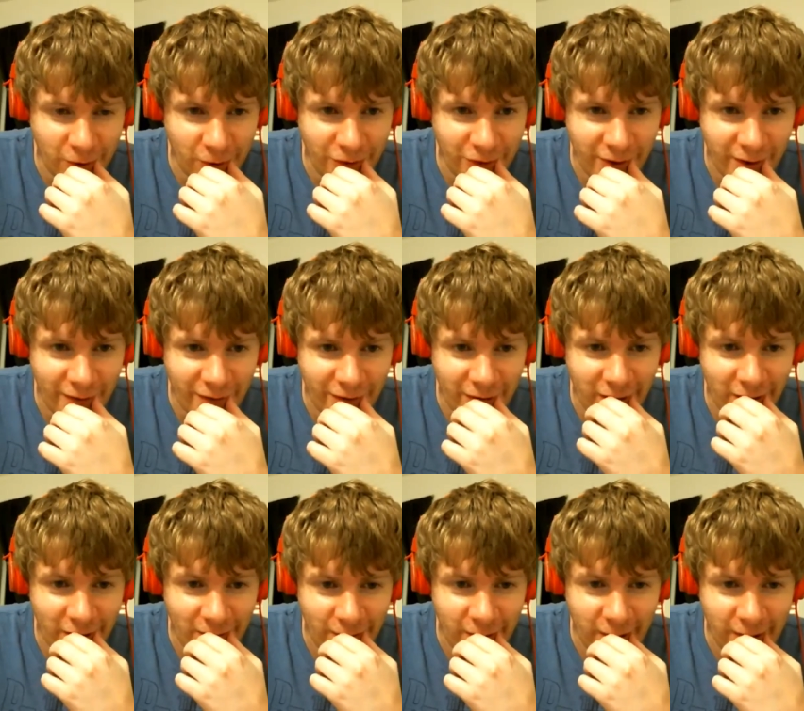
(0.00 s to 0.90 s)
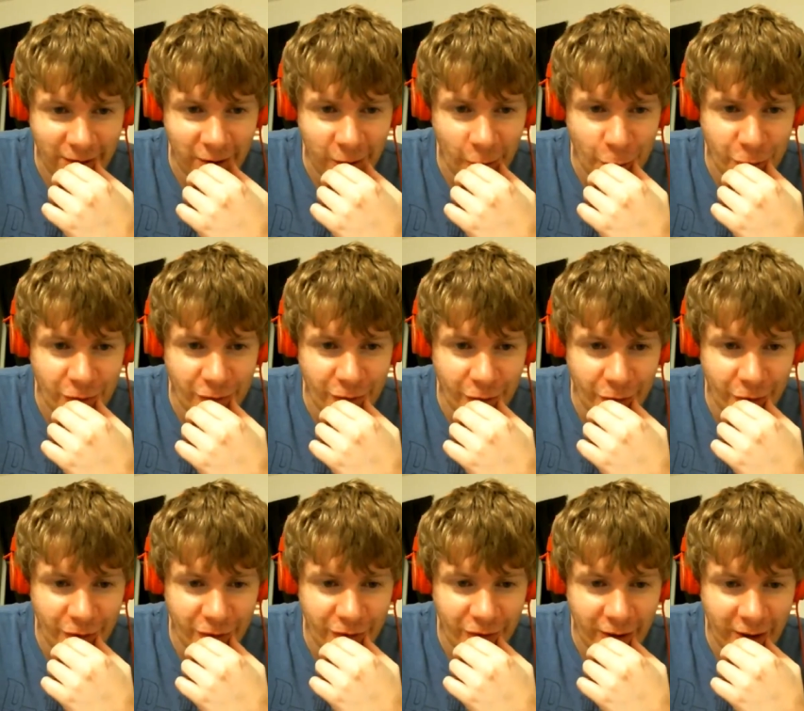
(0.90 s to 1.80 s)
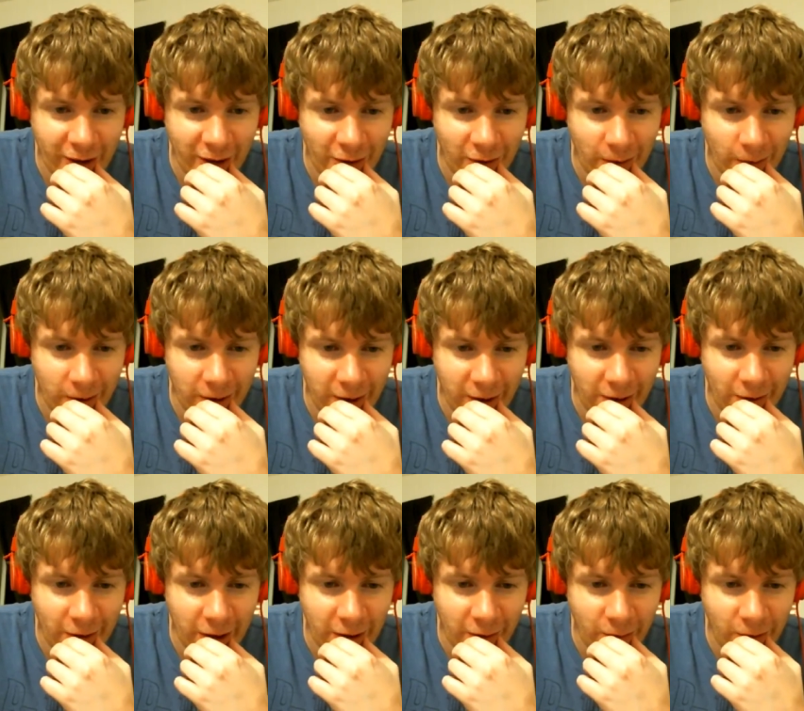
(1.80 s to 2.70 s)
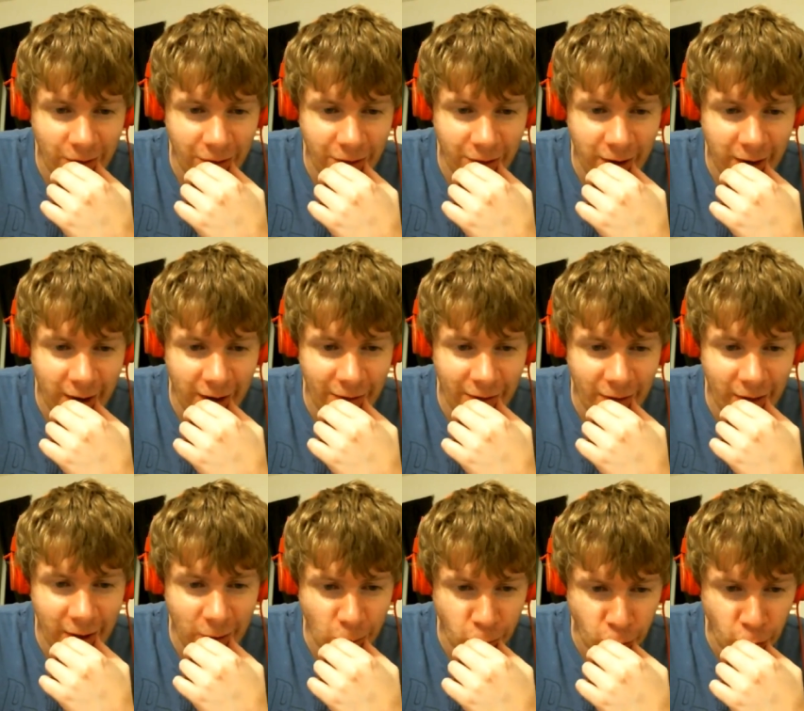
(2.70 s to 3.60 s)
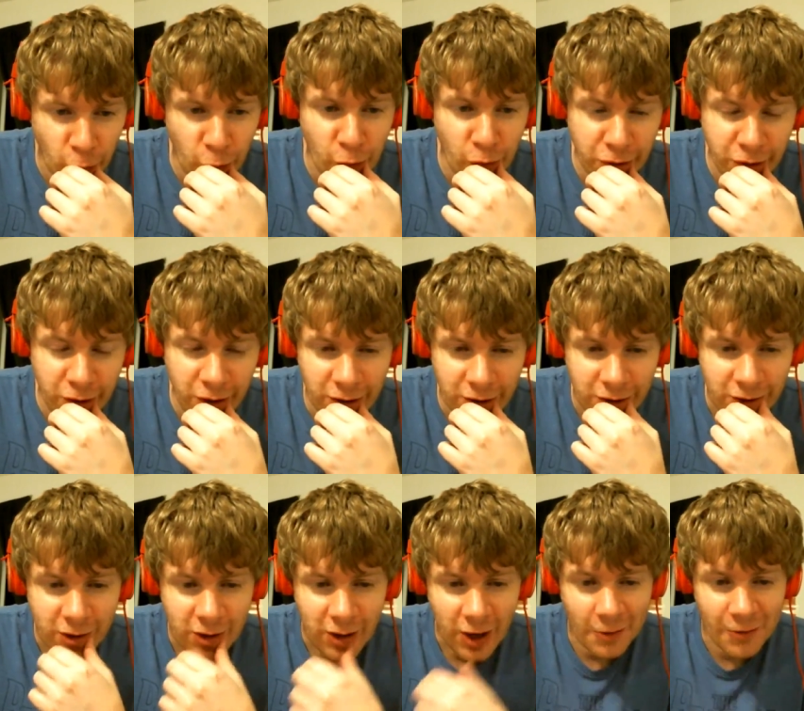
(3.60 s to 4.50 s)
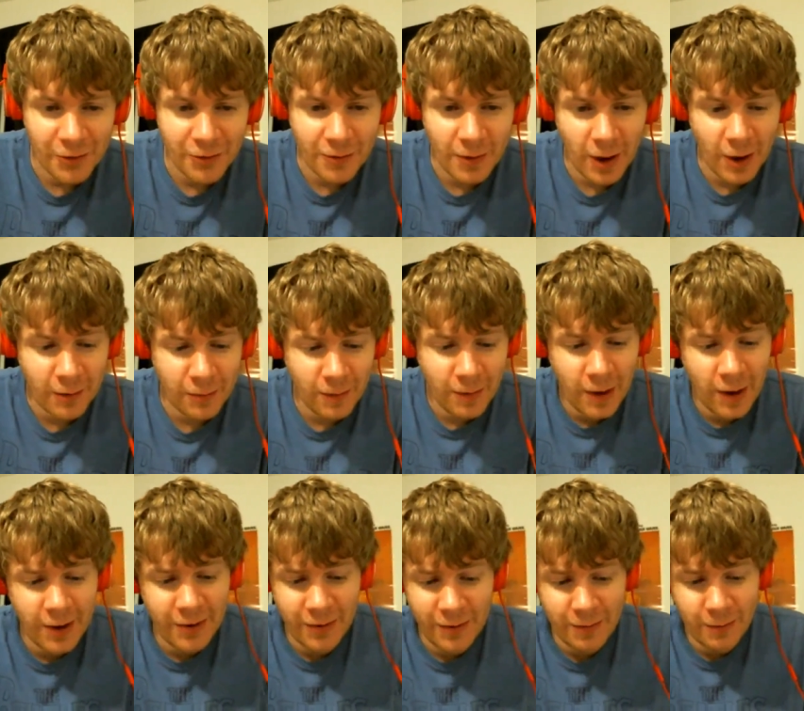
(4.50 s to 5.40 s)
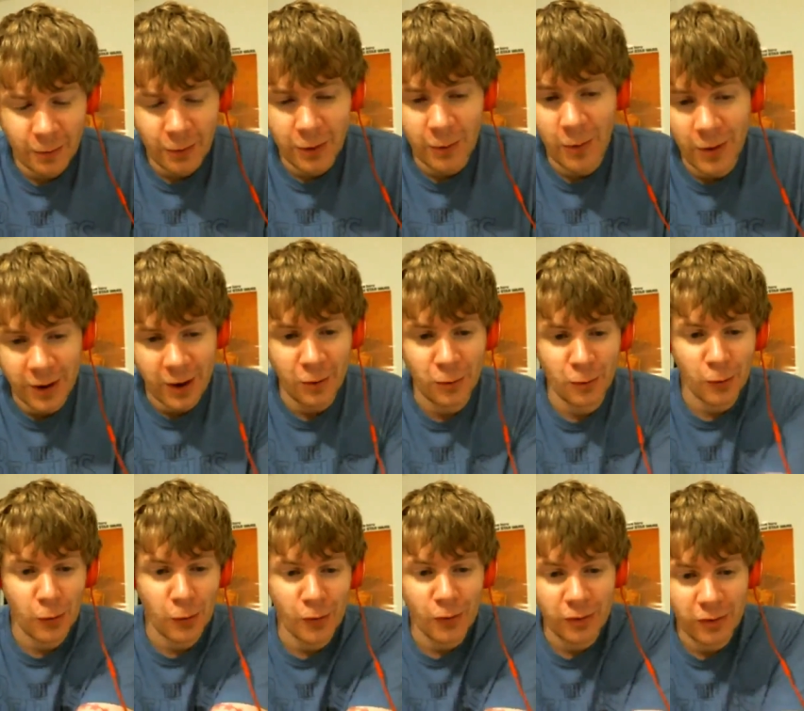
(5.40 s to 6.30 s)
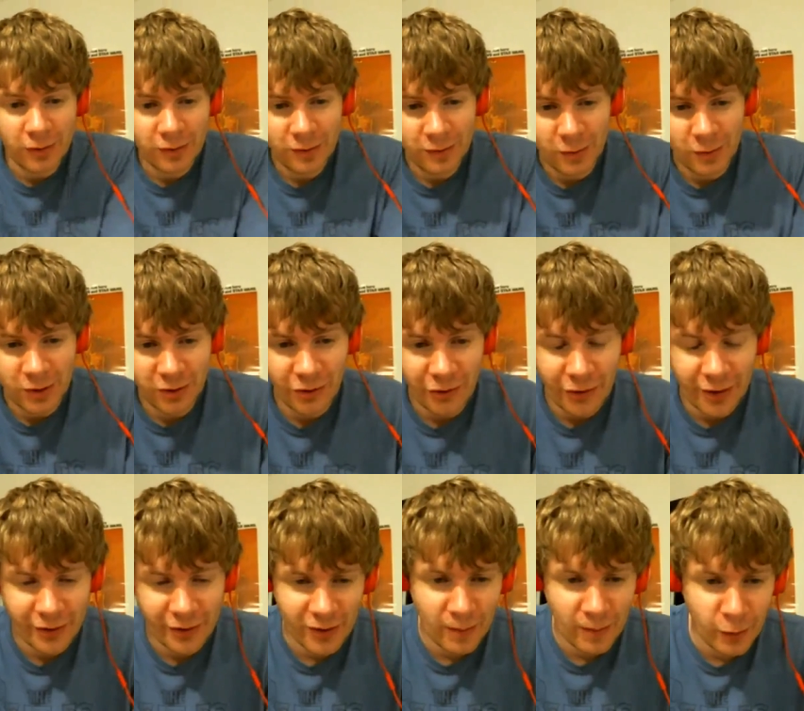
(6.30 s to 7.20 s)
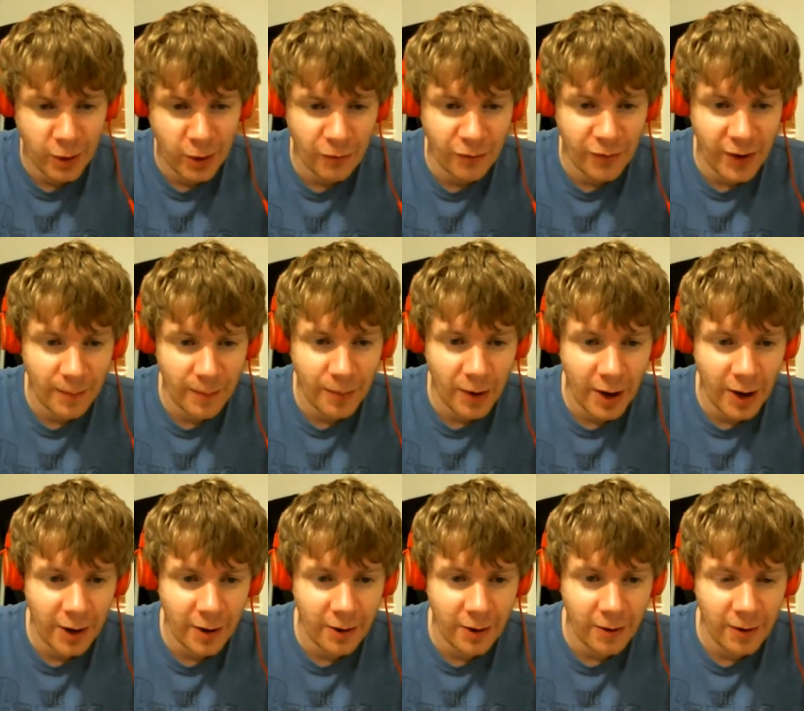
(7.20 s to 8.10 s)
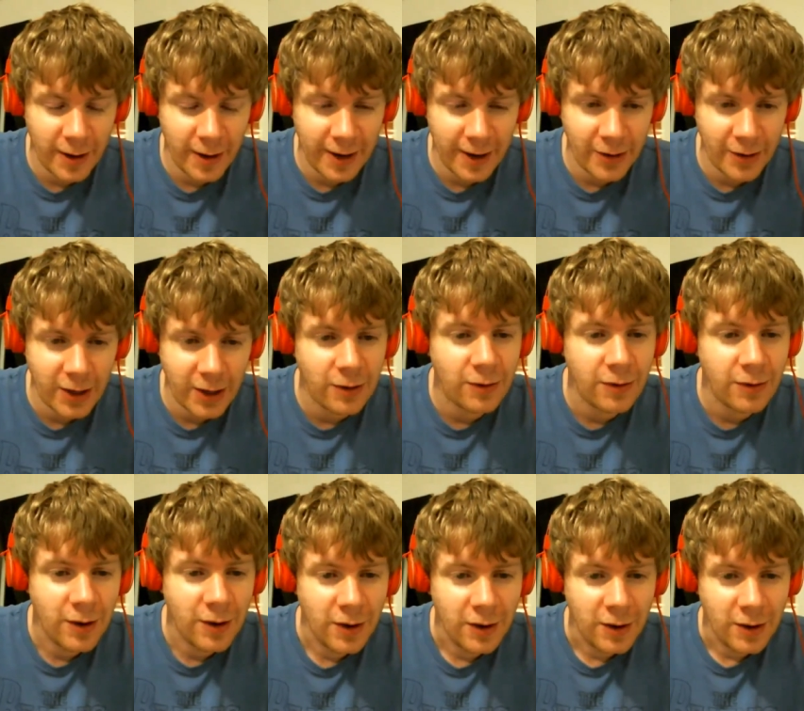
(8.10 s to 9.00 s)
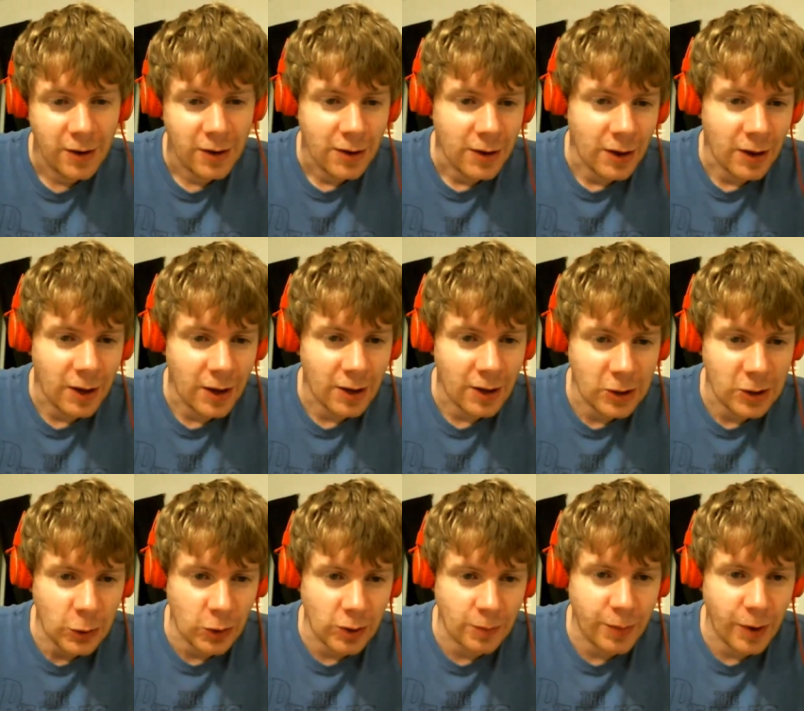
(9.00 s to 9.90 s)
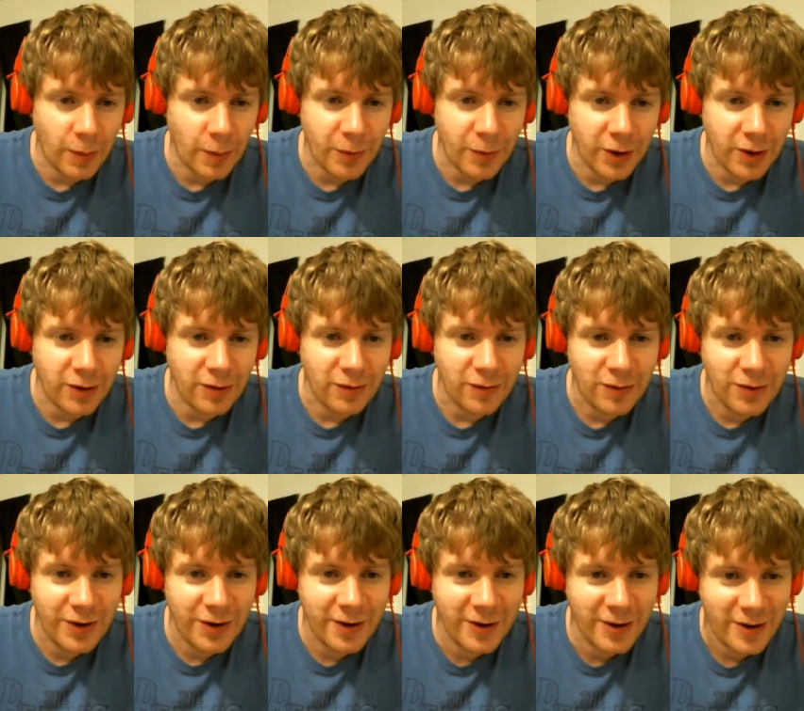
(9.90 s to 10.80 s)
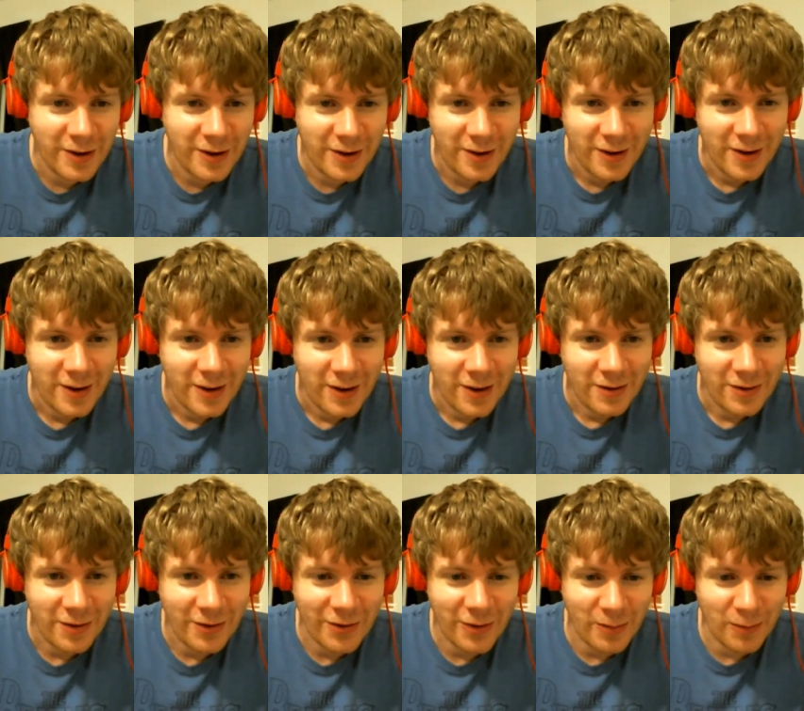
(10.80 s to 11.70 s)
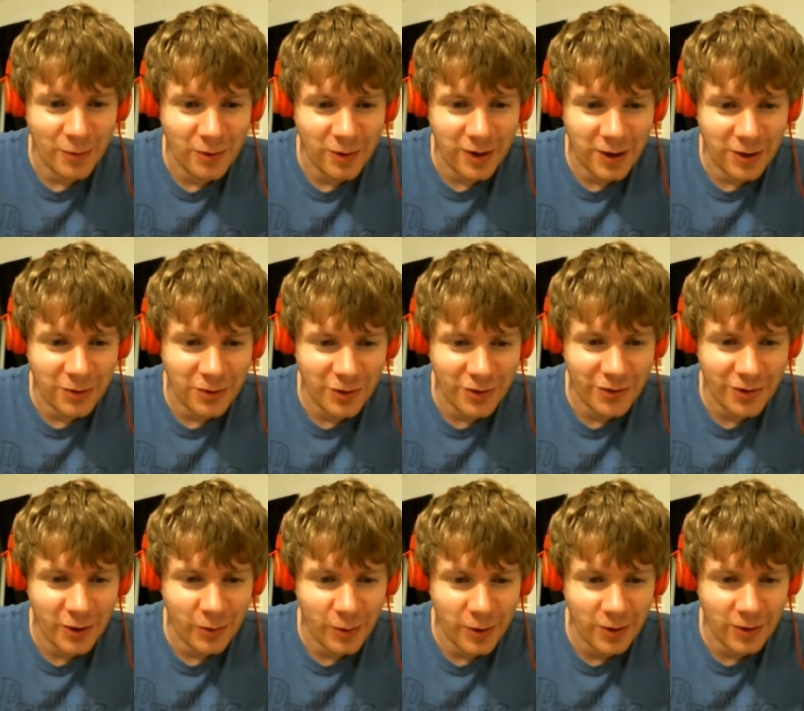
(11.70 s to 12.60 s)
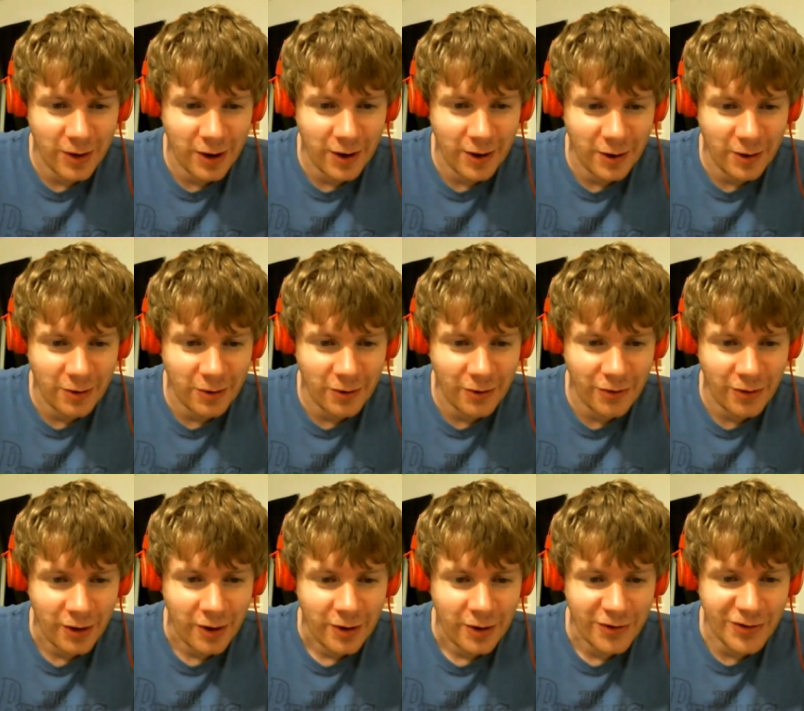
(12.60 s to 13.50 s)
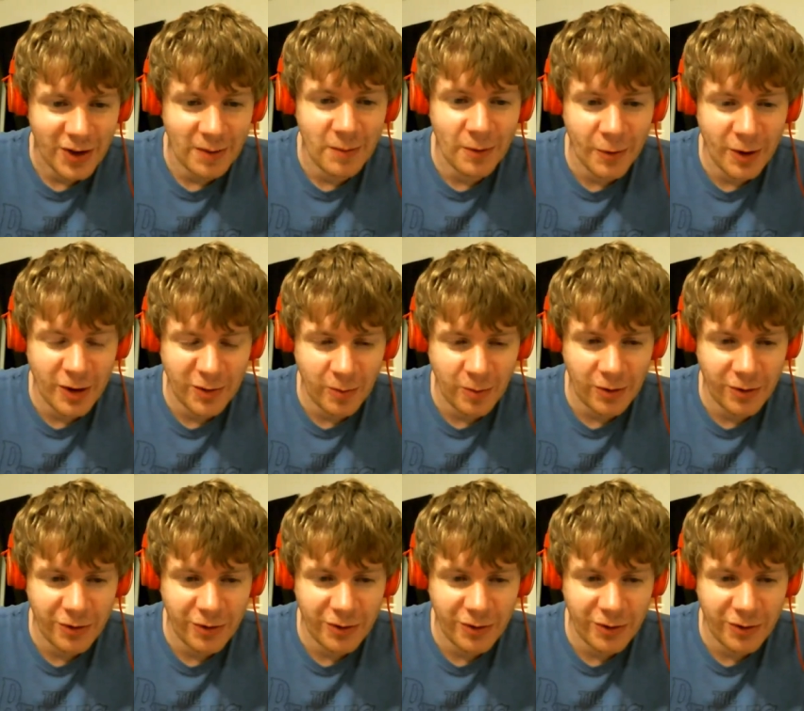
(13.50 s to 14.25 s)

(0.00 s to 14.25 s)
really weird stuff that I like the Ultraverse. Like I want to get that had like Rune. I really want to get Rune, which is like some weird vampire alien. Lord Pumpkin. Just some really interesting weird characters. Some of which were